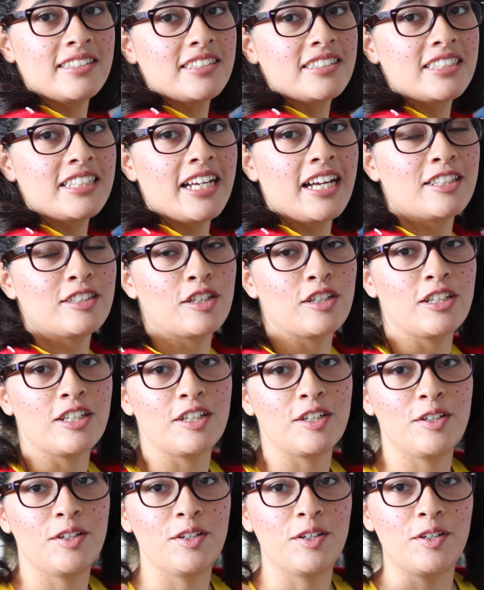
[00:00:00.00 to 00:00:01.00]
she has her
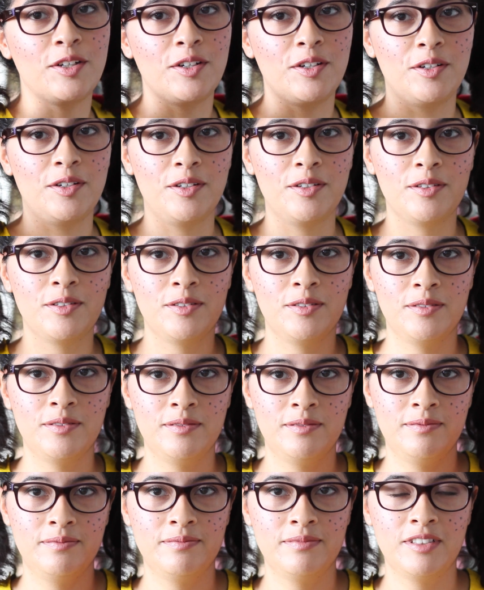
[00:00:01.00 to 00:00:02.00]
little
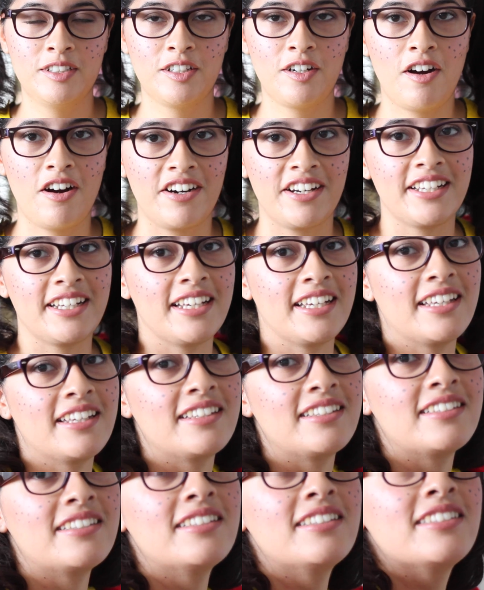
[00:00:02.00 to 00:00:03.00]

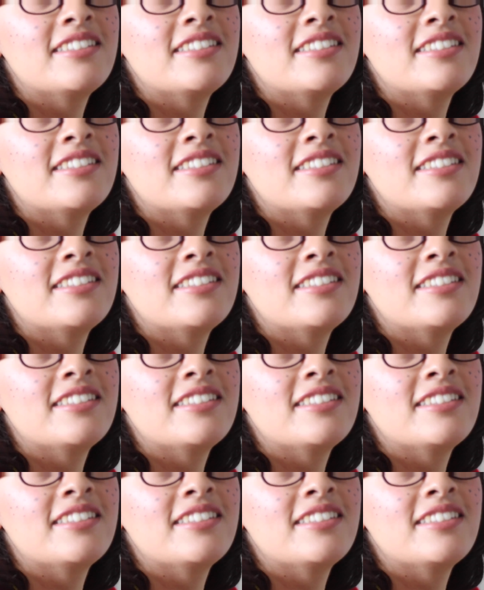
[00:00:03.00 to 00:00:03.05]
cardigan.